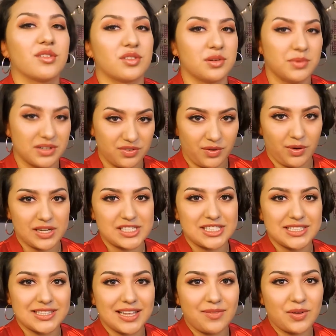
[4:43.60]
so, so much for
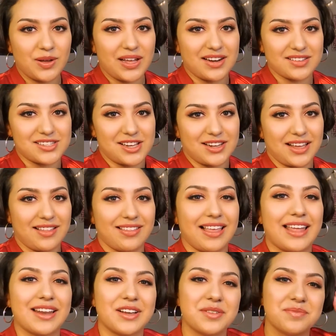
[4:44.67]
watching. Love you, and I'll talk to you guys
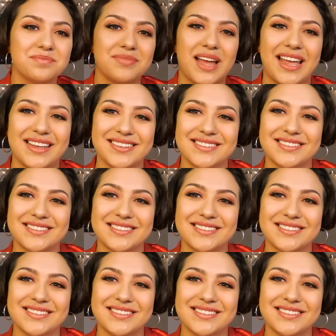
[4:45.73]
later. Bye.